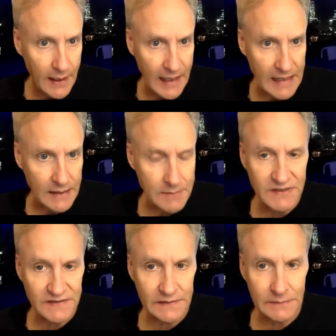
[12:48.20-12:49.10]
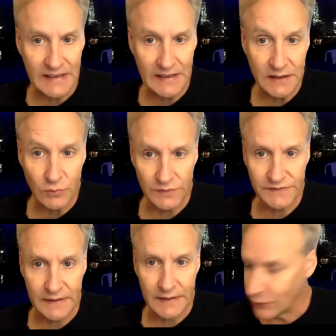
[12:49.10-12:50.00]
And I'm missing my equal
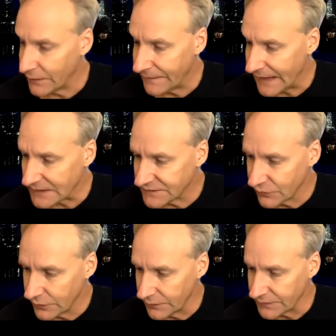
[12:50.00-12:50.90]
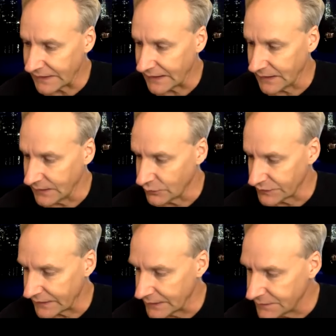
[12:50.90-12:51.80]
sign. Well, that sort of looks like an equal
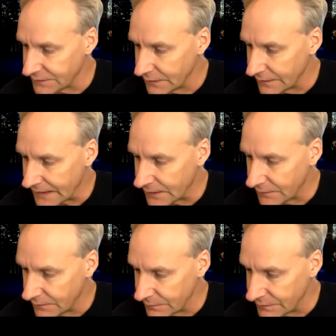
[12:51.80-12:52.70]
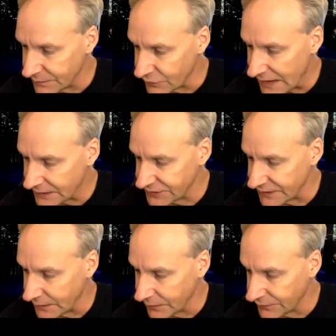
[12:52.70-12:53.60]
sign. That subtraction
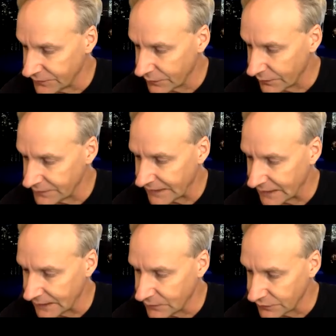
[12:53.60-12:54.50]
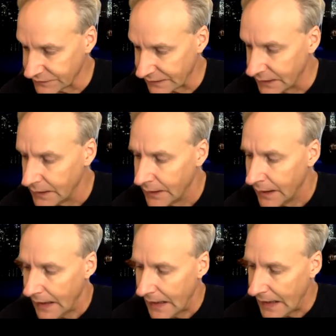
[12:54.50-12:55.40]
there sort of looks like an equal sign.
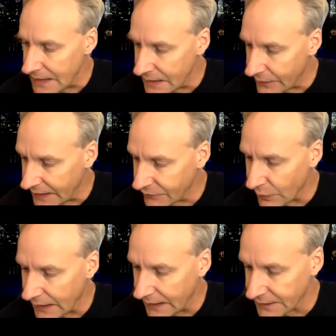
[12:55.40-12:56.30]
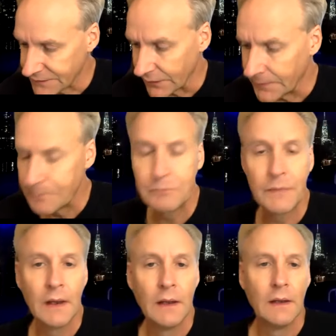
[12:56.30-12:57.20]
And now I have the right answer.
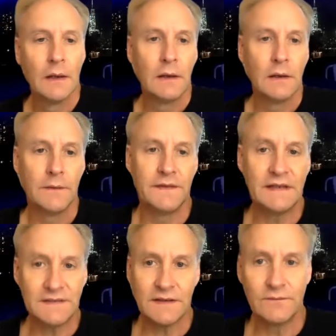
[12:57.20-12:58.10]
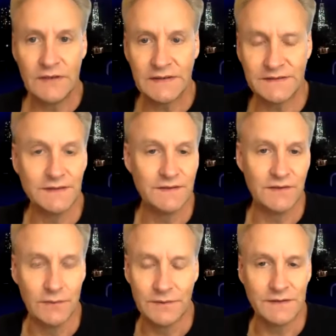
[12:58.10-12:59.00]
This convinces
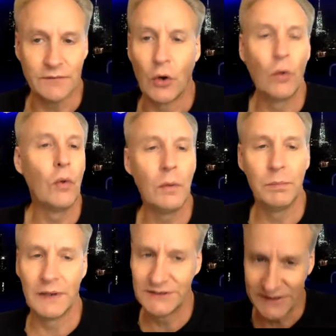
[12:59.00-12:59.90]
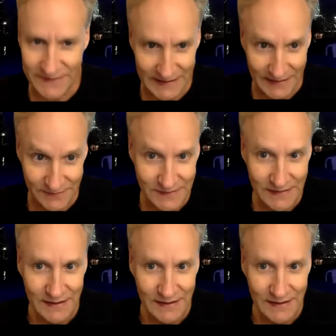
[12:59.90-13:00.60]
students of a whole bunch of things.